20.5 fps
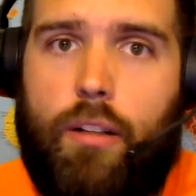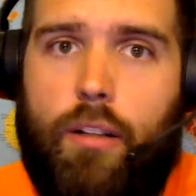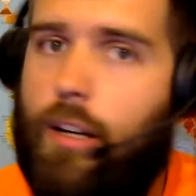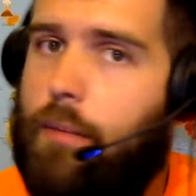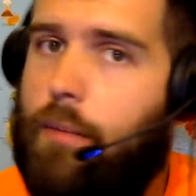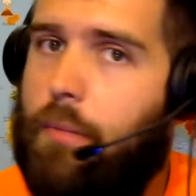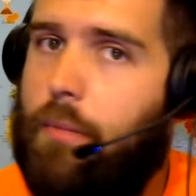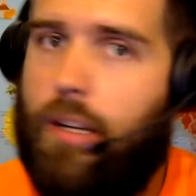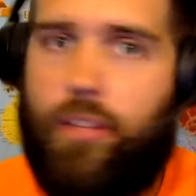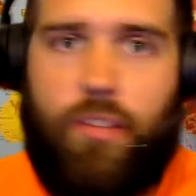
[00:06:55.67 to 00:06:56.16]
I'm
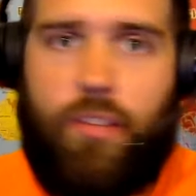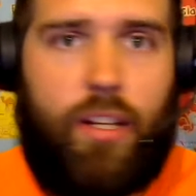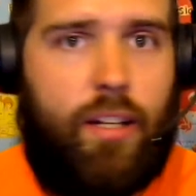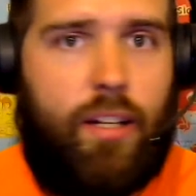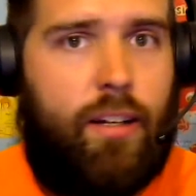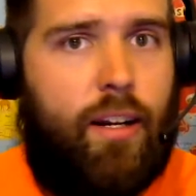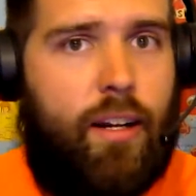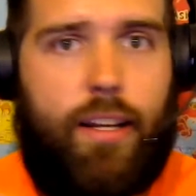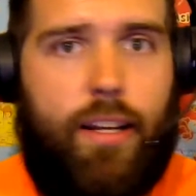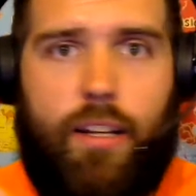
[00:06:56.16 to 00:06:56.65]
not even kidding.
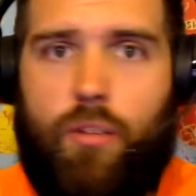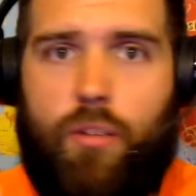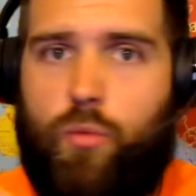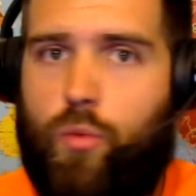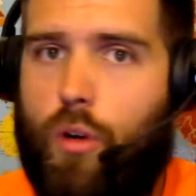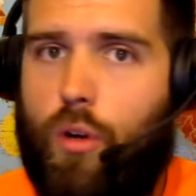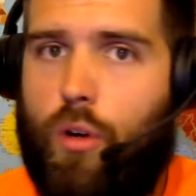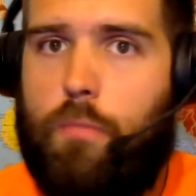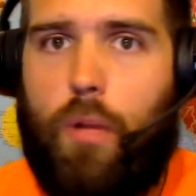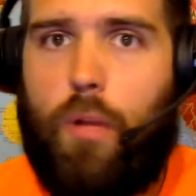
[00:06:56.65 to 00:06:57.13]
I hit a
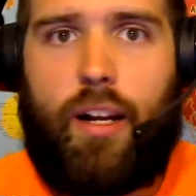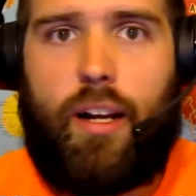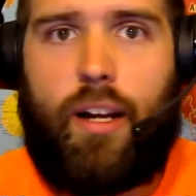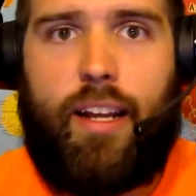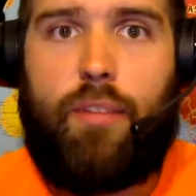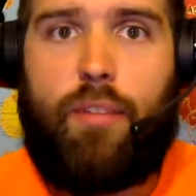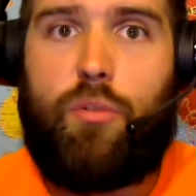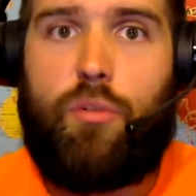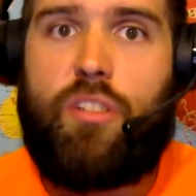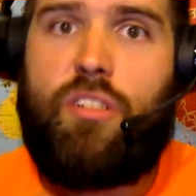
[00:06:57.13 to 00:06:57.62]
roadblock and
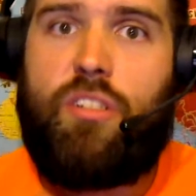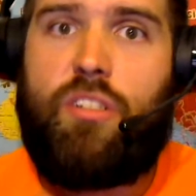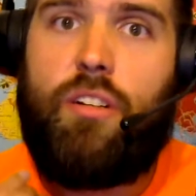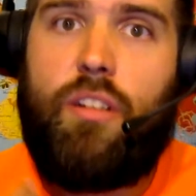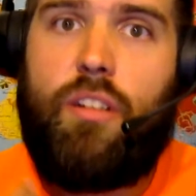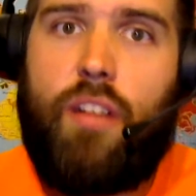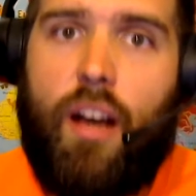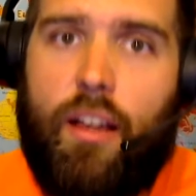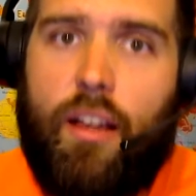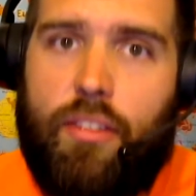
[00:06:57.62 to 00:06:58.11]
there was
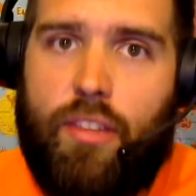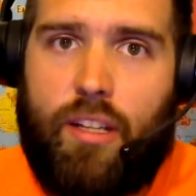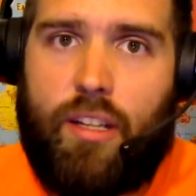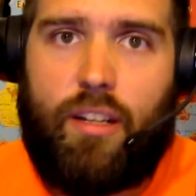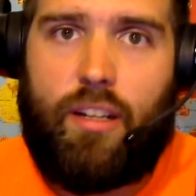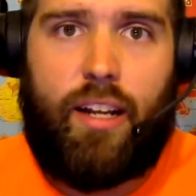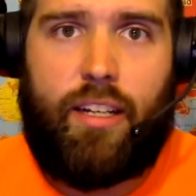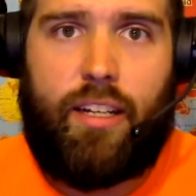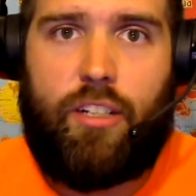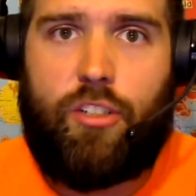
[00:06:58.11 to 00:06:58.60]
nothing
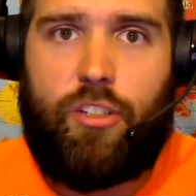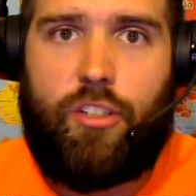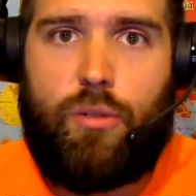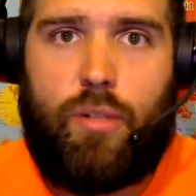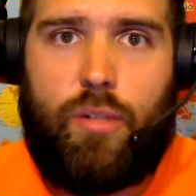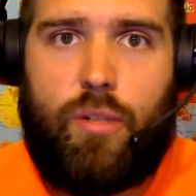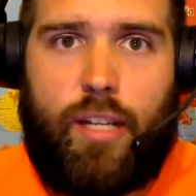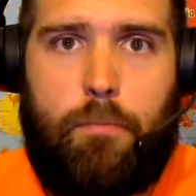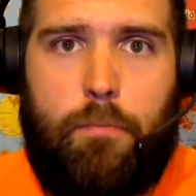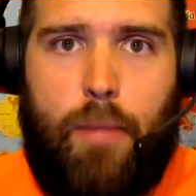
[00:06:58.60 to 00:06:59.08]
I could do to
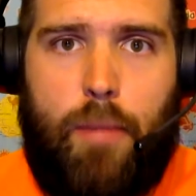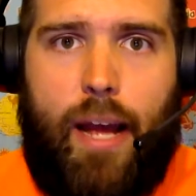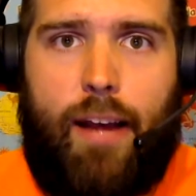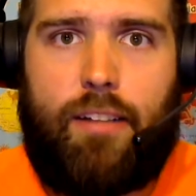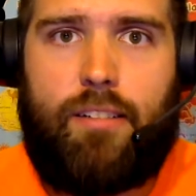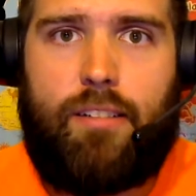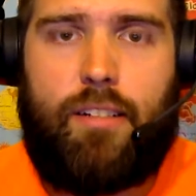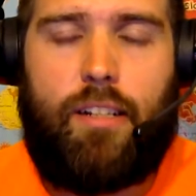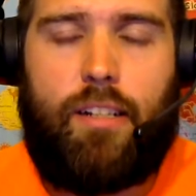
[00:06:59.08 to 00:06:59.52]
get past it.